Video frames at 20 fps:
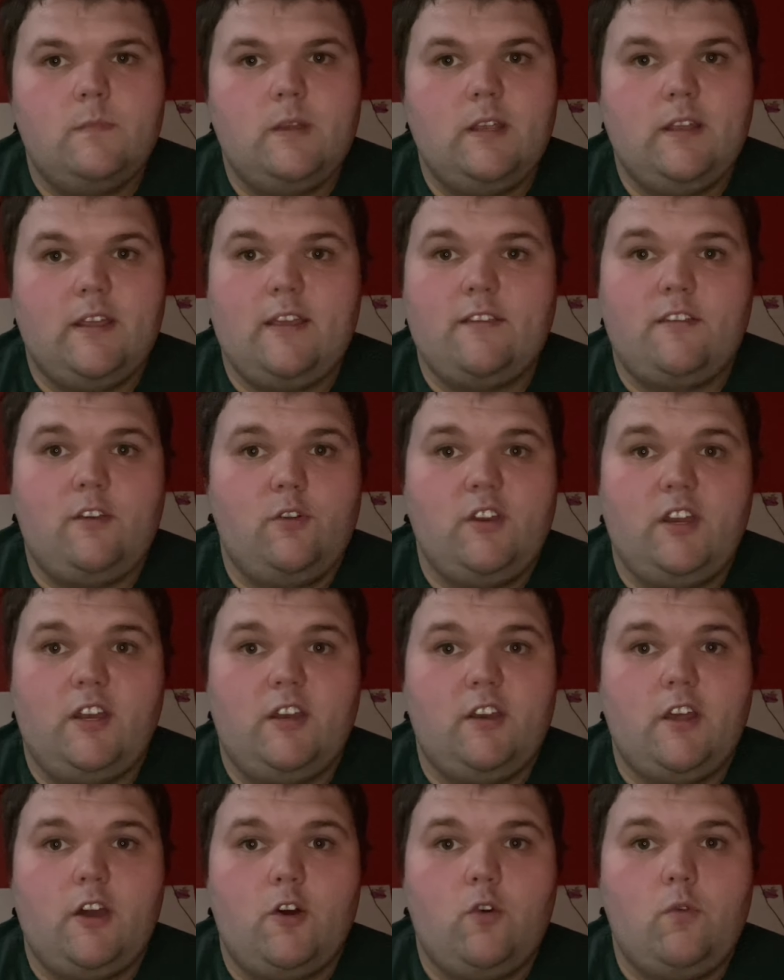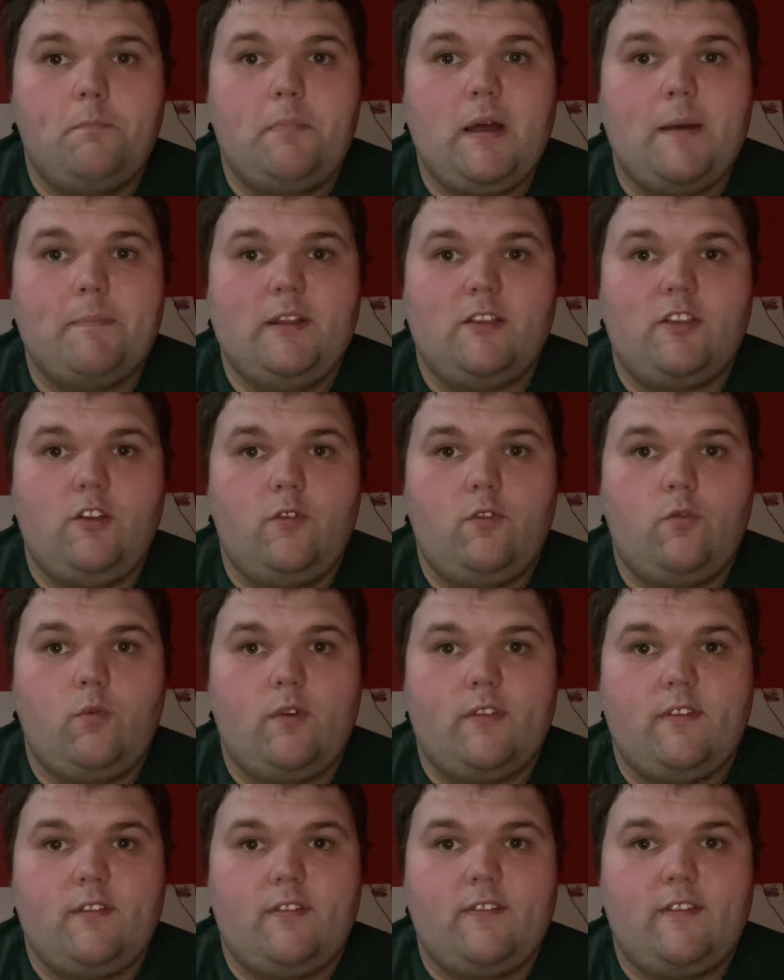In case you didn't know, Puppetoons
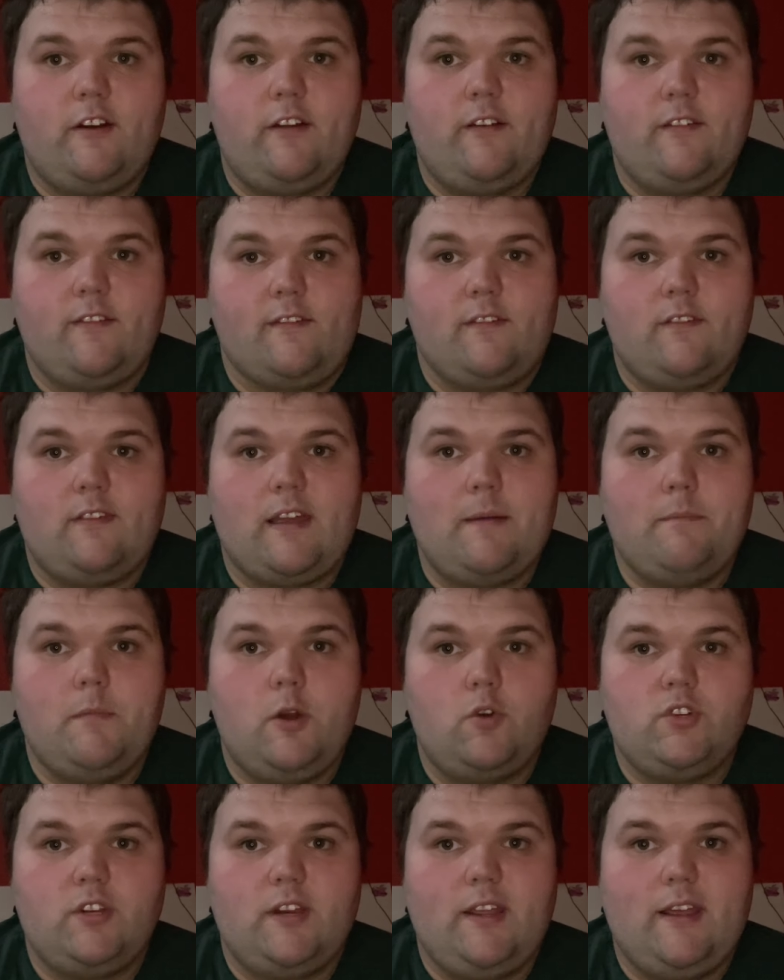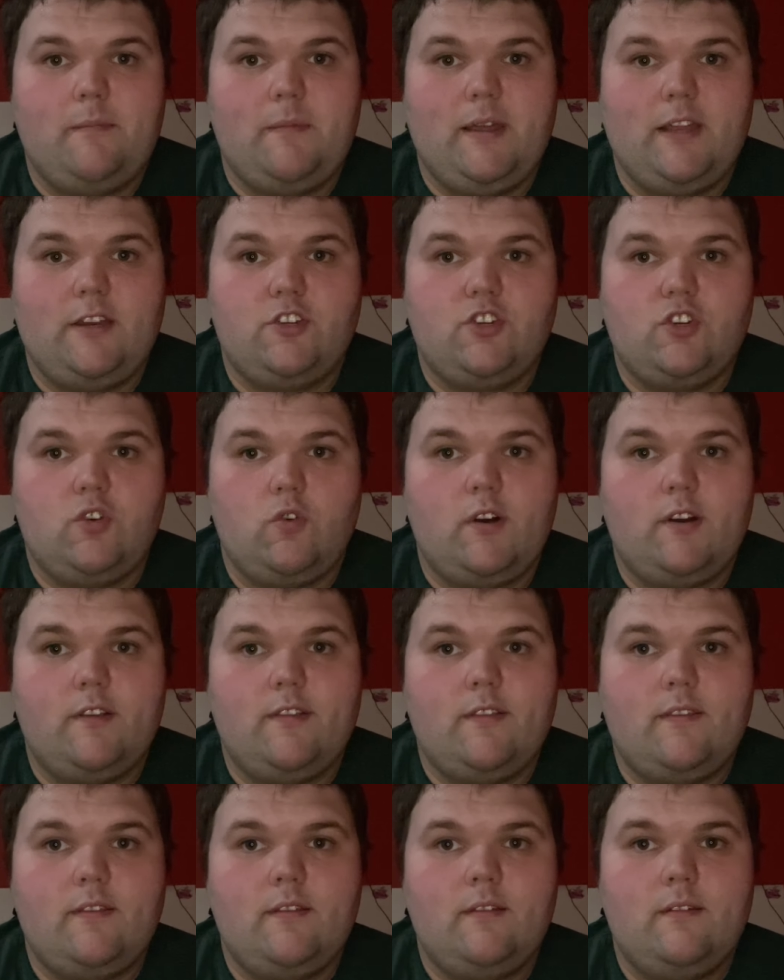was a series of stop-motion animated
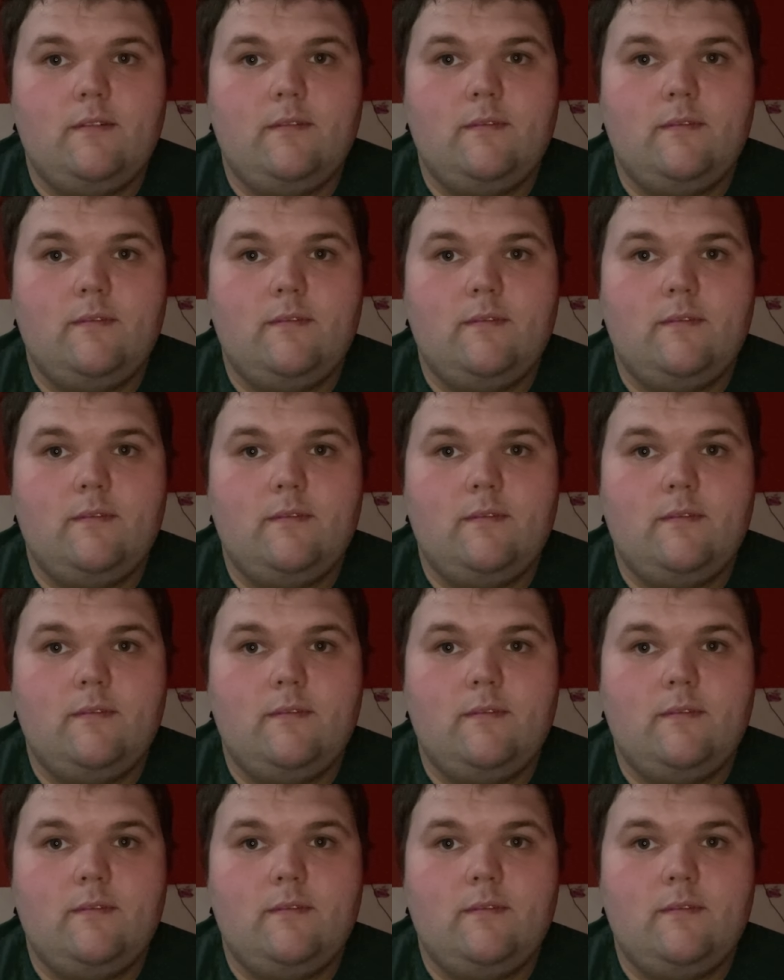shorts.